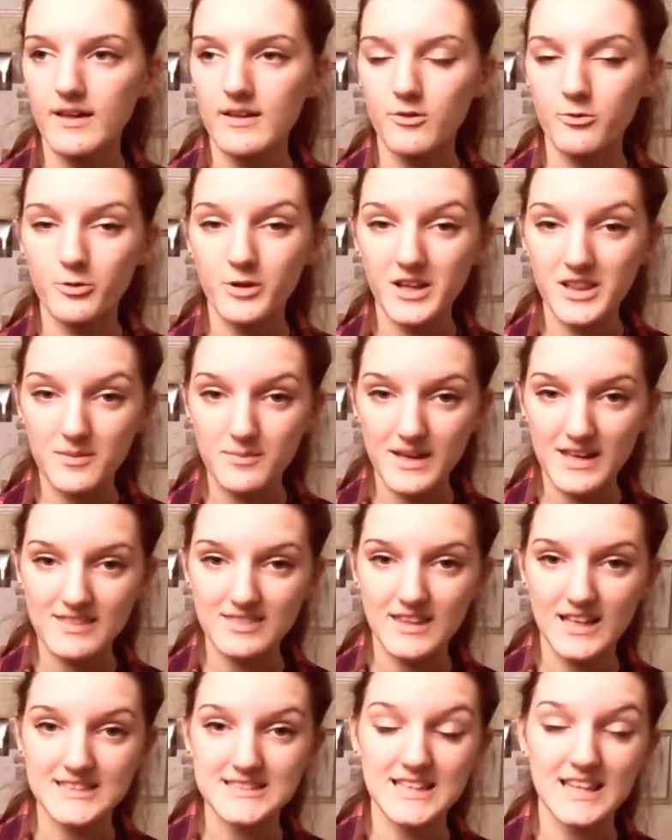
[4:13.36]
one of the main
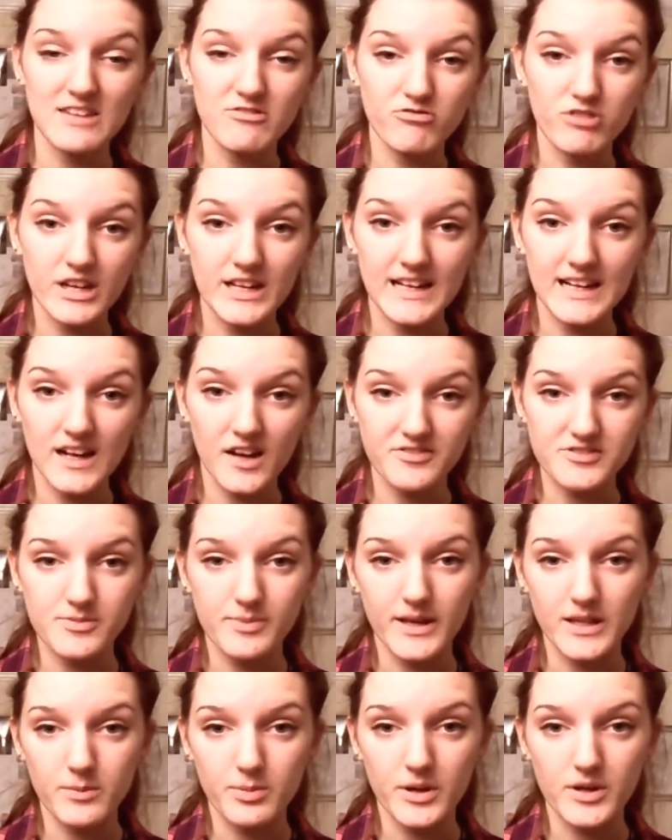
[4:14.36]
things that they really loved
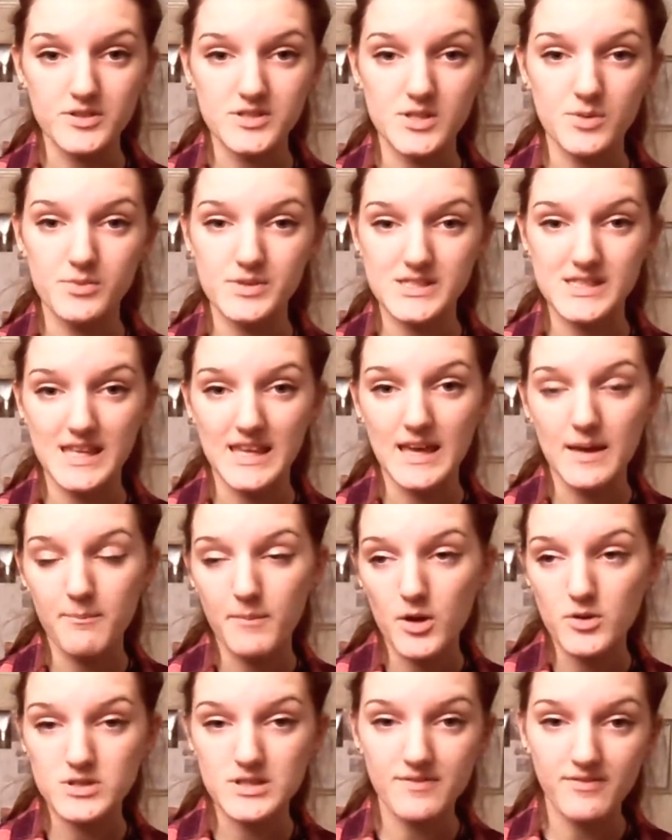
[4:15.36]
about the poster was the
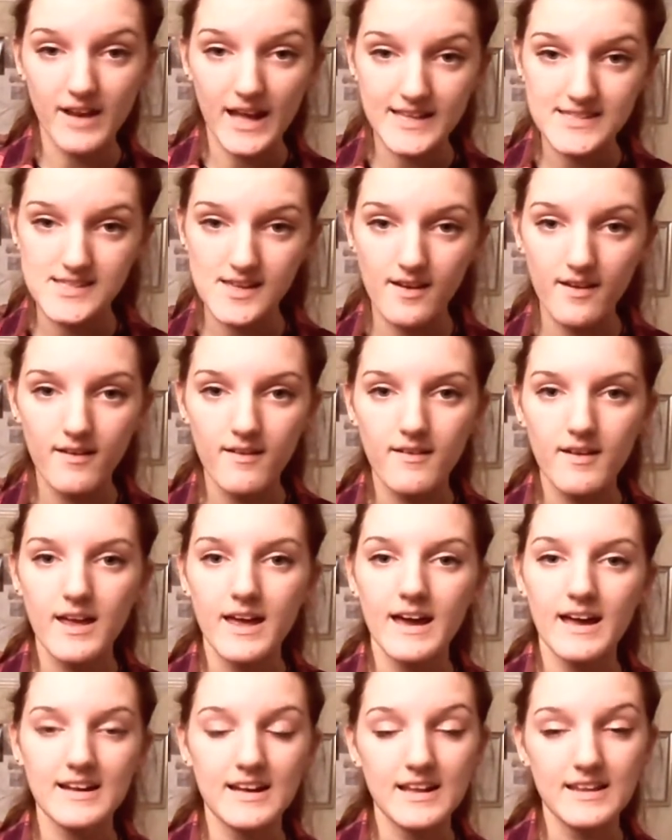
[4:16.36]
emotive letter,
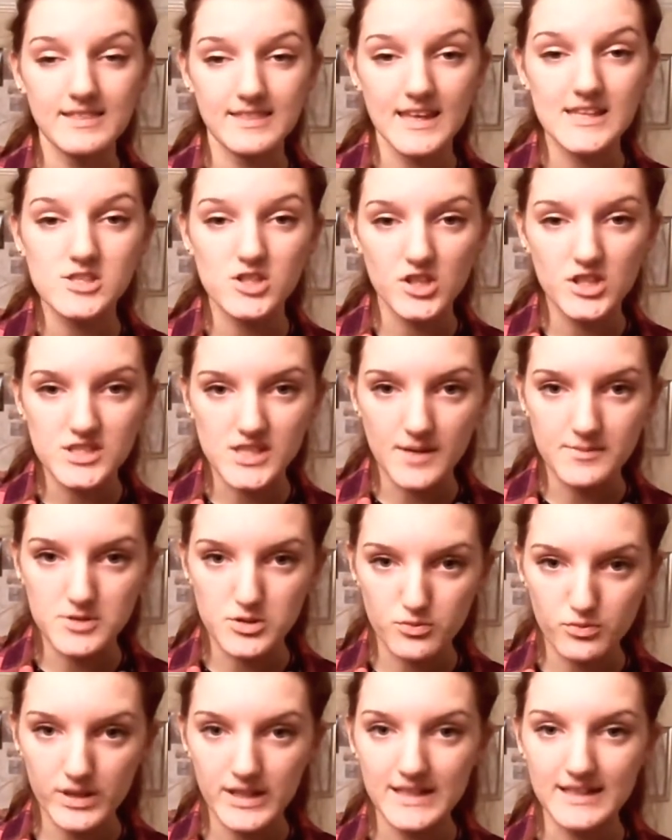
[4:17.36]
and they took the time to
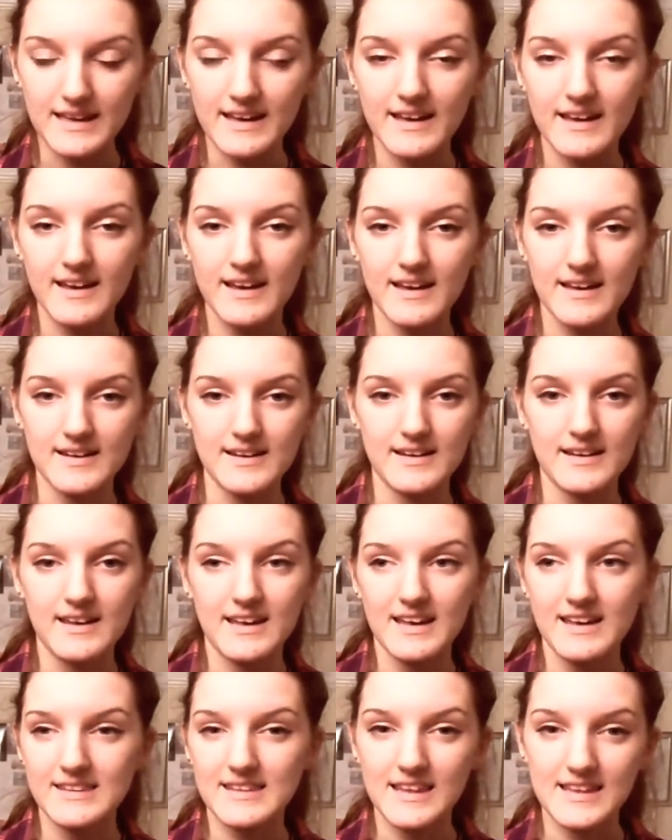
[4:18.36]
read it, and
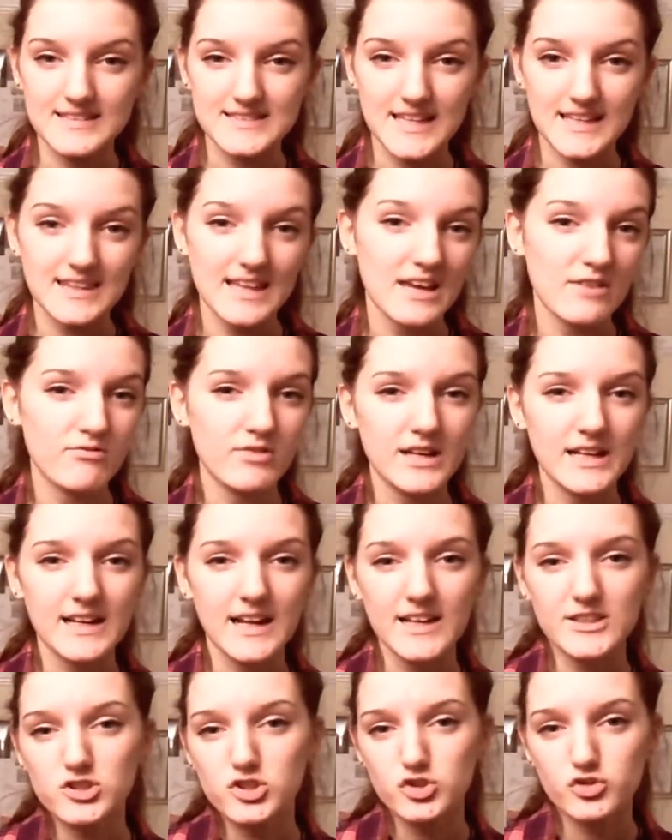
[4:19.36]
they said that it really
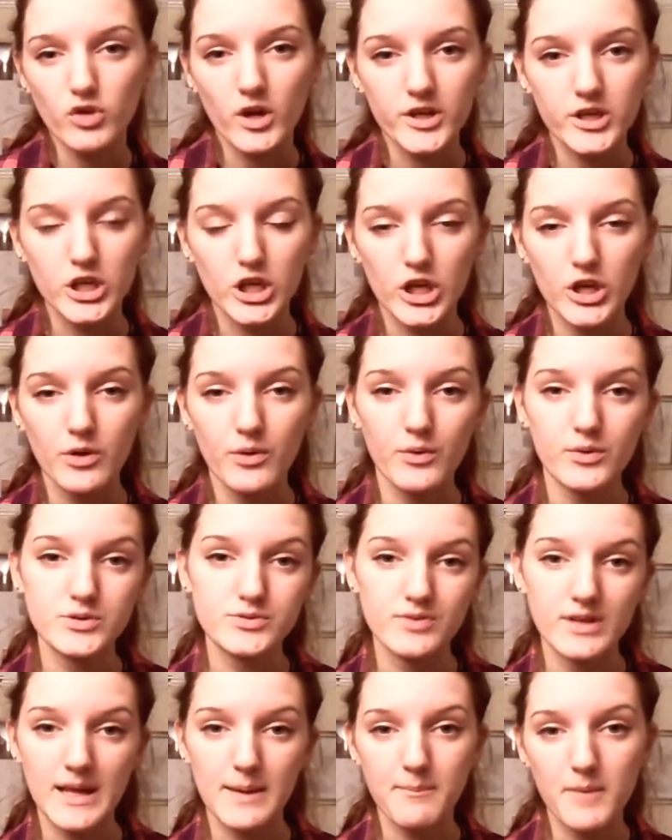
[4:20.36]
like struck you. It was
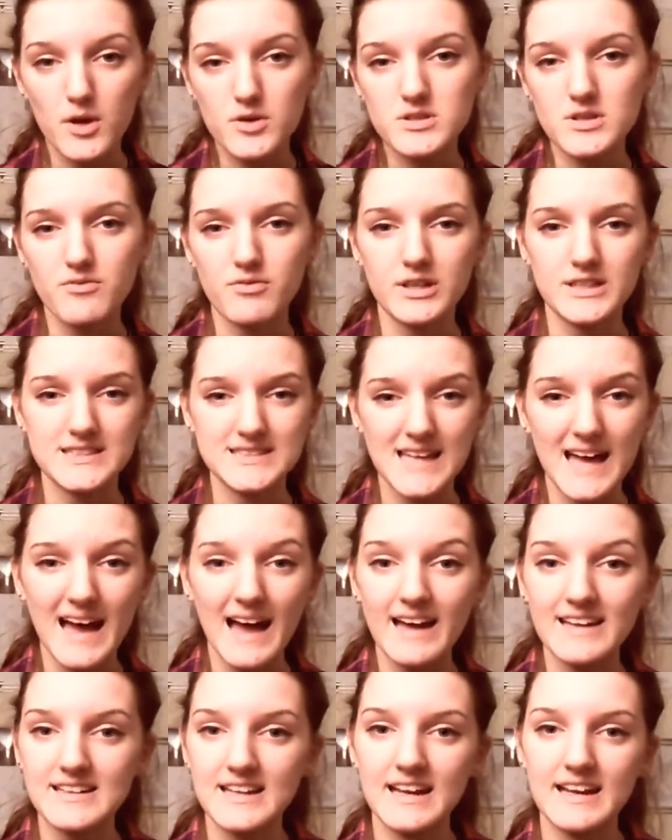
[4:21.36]
really emotive, really
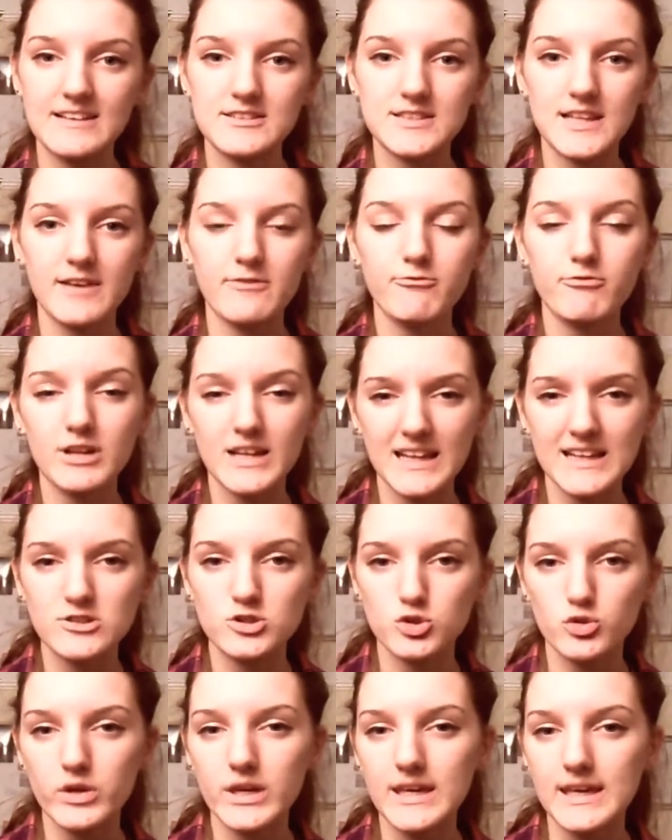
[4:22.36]
sad, and it's like really
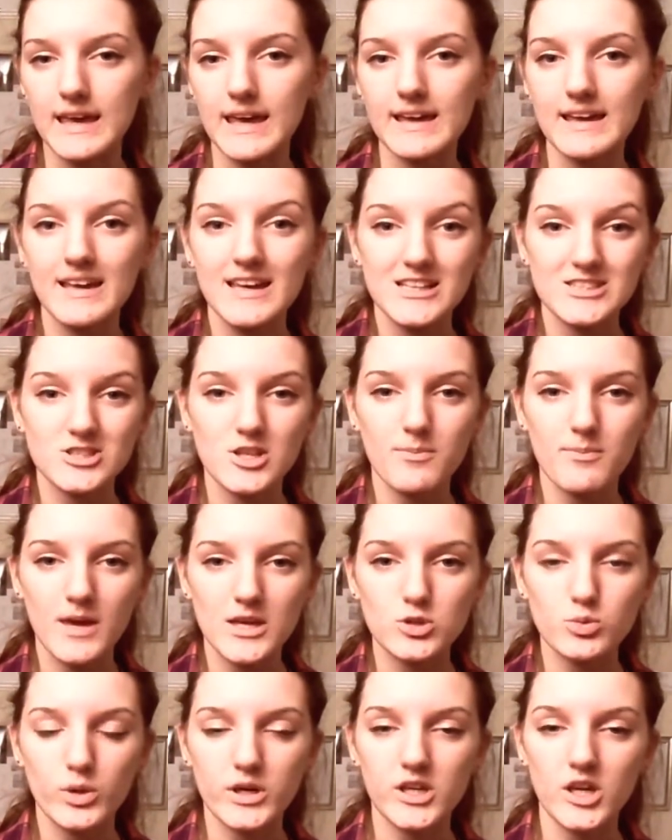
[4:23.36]
intriguing, so it made
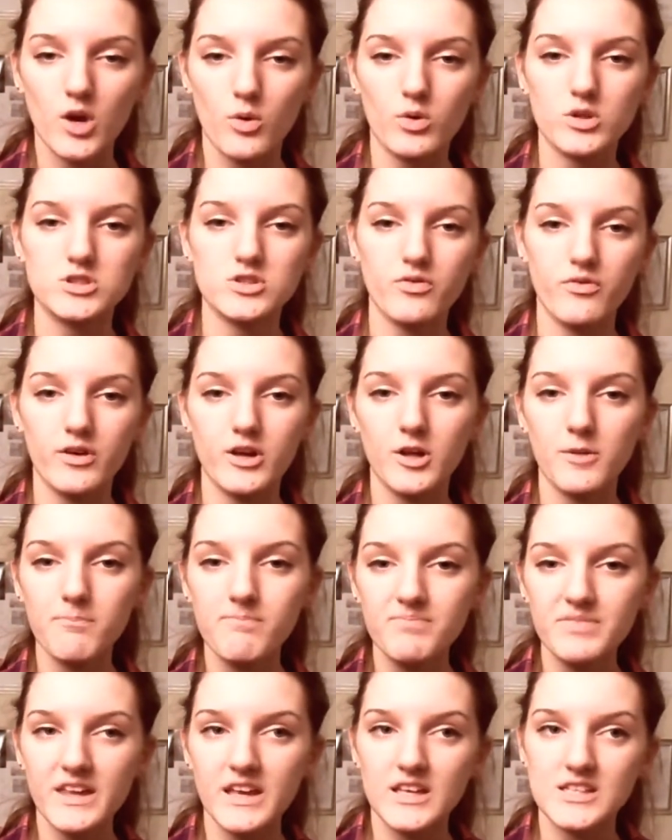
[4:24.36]
you want to go watch the film.
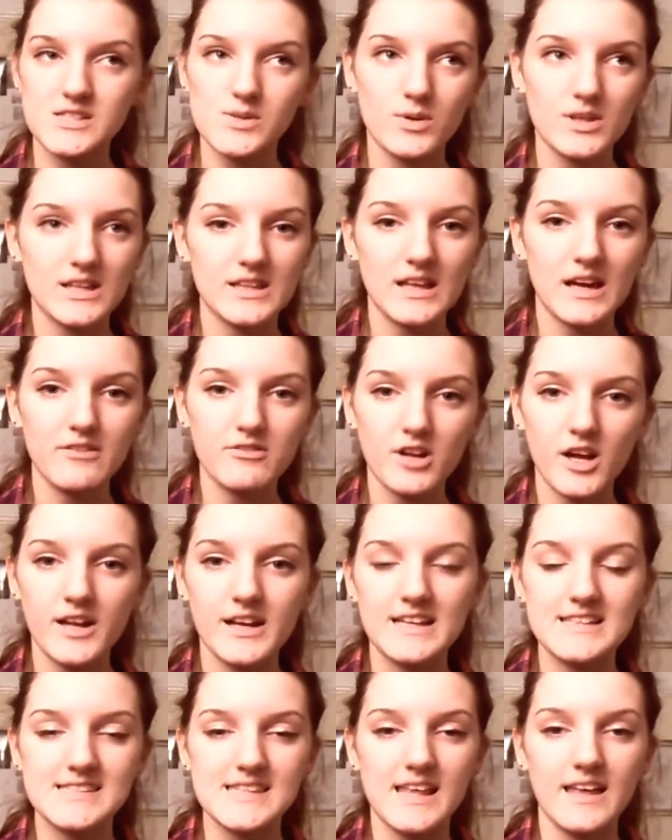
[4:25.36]
So one thing that I've learned
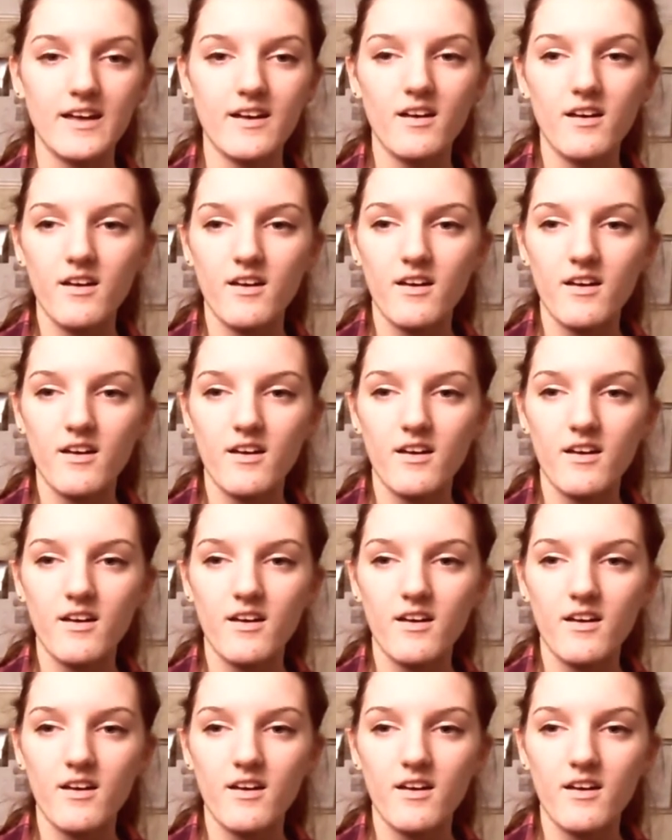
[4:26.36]
is that